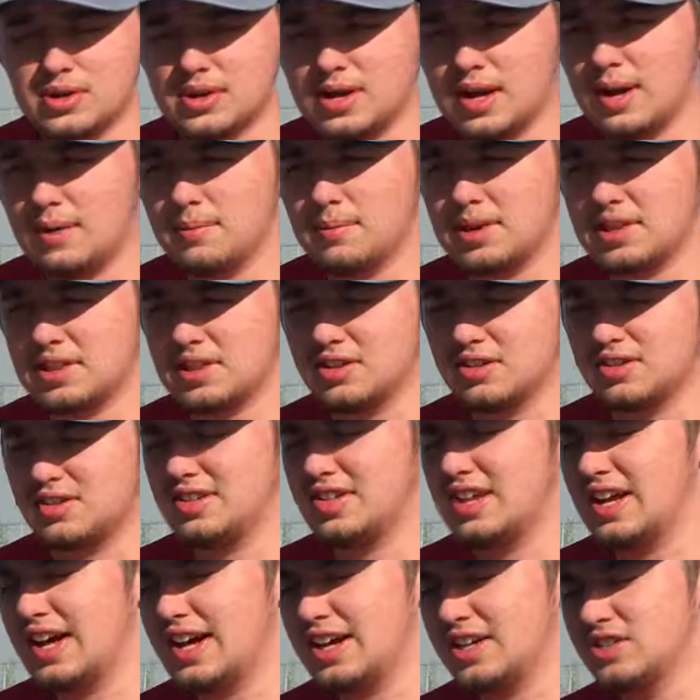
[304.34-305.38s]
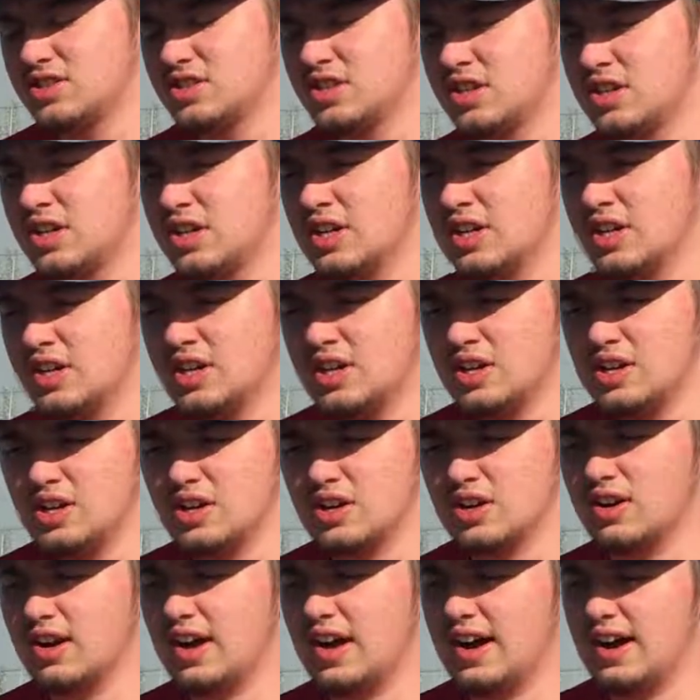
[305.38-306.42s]
come like this Slash.
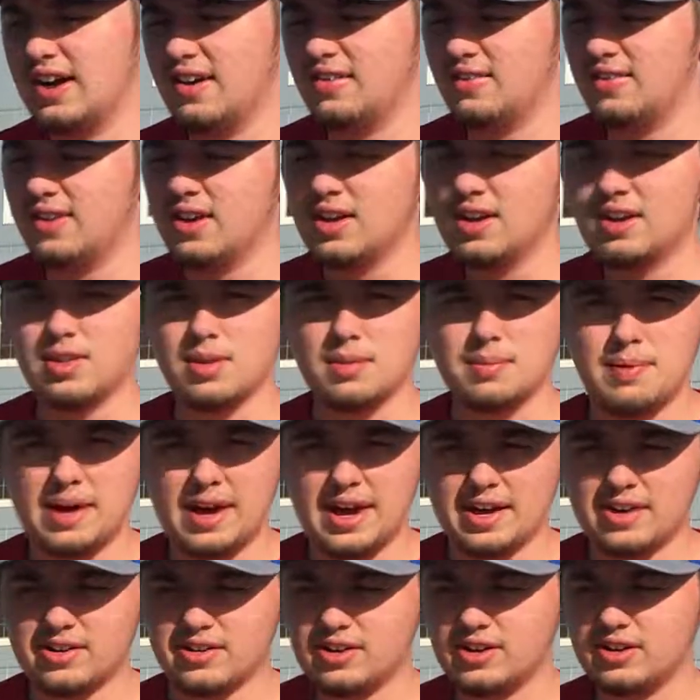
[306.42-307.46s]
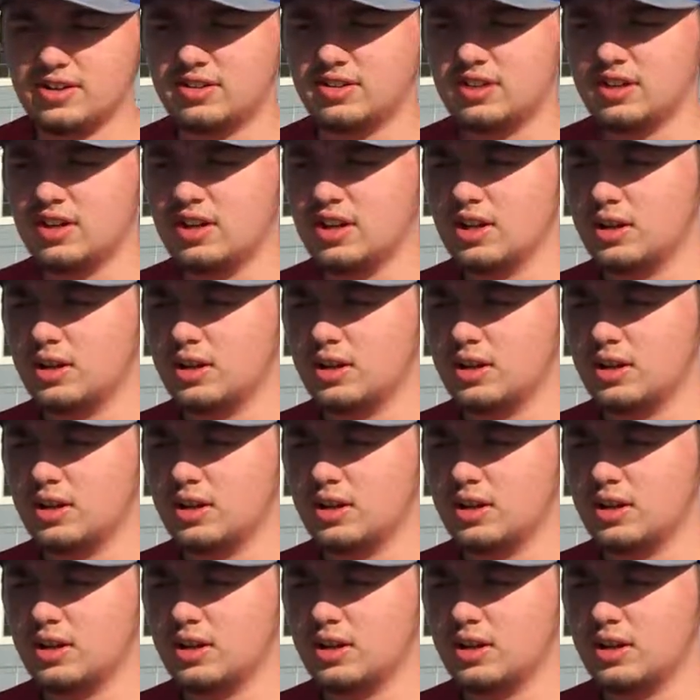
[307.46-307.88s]
it'll have the batteries,